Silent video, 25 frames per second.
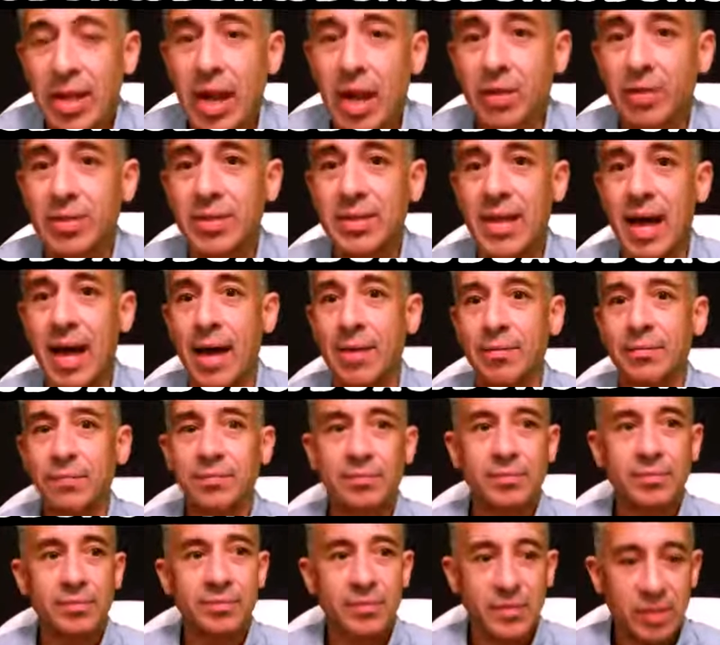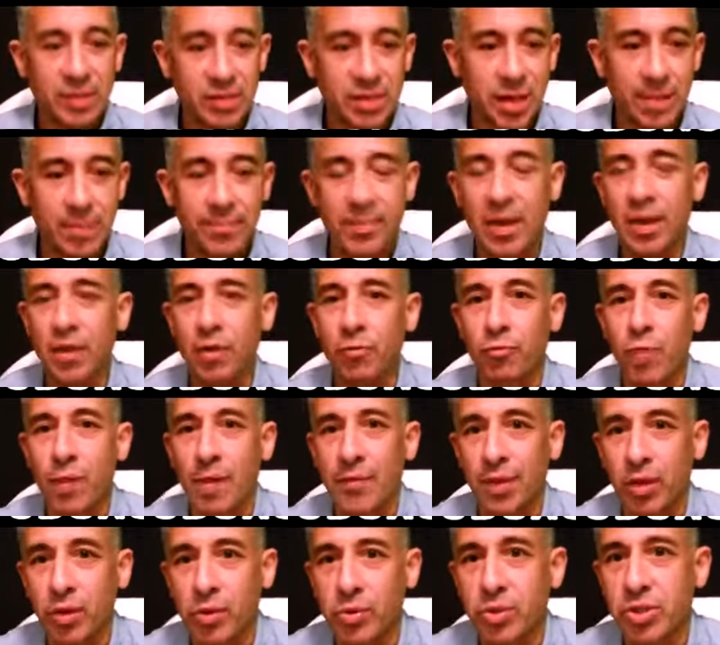it's not something
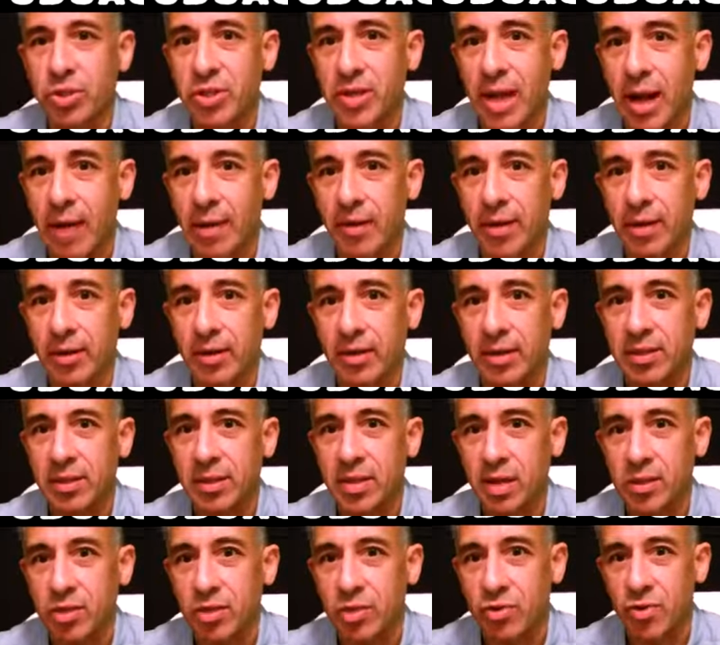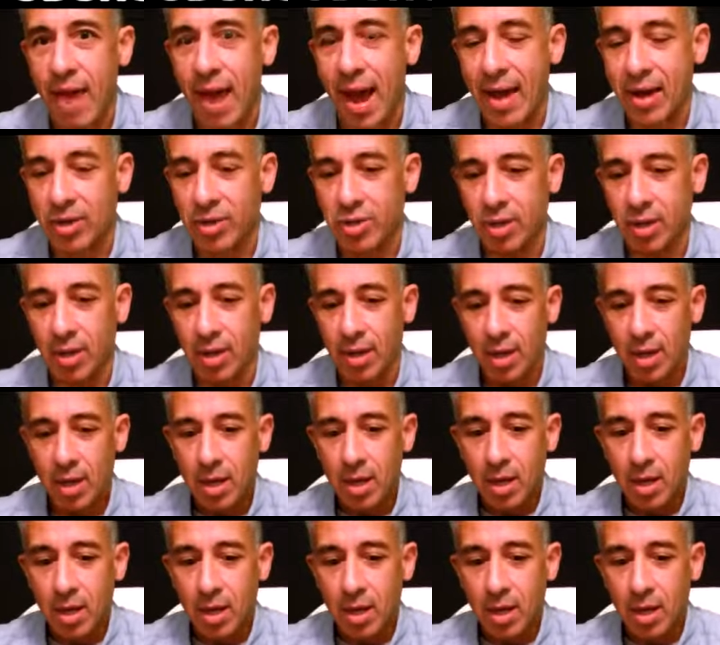revolutionary, this strategy,